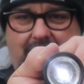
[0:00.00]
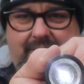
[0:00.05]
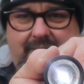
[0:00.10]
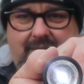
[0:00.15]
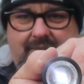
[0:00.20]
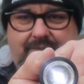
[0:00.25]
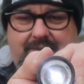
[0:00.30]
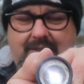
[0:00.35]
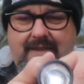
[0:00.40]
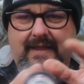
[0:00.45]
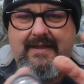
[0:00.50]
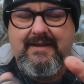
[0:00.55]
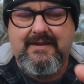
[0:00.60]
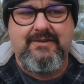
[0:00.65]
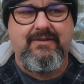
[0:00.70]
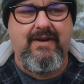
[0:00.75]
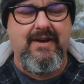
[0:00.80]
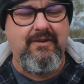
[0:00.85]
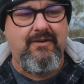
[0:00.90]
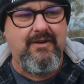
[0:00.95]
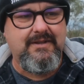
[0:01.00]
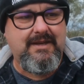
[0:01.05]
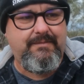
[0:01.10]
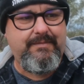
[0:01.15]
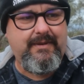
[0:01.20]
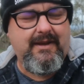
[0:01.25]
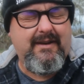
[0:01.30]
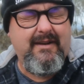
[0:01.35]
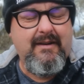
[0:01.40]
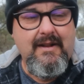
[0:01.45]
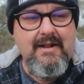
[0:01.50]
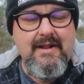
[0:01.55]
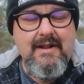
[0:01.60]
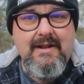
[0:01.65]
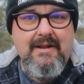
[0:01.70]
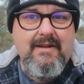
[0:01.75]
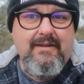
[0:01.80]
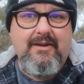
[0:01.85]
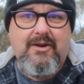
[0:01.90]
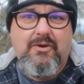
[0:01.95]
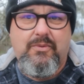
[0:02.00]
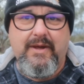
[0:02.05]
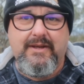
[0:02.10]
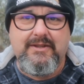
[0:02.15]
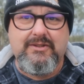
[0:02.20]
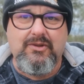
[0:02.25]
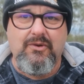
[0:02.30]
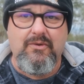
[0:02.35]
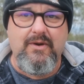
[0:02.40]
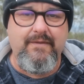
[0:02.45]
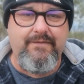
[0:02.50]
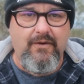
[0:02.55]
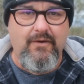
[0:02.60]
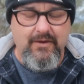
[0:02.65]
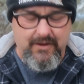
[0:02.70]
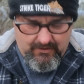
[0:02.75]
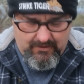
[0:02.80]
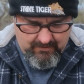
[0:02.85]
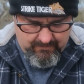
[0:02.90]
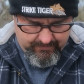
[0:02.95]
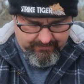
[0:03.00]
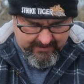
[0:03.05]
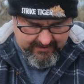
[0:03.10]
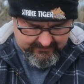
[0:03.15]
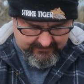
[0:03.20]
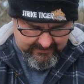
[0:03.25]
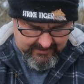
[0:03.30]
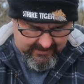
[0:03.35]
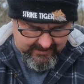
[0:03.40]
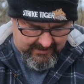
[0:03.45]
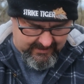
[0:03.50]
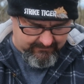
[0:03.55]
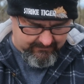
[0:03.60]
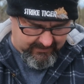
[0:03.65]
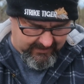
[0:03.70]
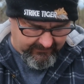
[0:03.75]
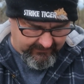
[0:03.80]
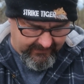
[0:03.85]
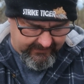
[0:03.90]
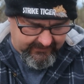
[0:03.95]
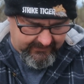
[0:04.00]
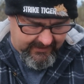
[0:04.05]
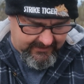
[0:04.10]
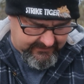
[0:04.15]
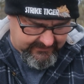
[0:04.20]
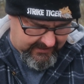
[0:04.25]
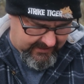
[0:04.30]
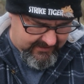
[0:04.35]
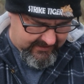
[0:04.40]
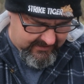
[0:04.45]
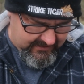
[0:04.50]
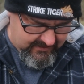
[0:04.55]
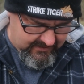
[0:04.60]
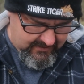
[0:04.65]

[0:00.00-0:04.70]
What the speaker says: the light off, the screen lines up again. Quick story for you about a Led Lenzer.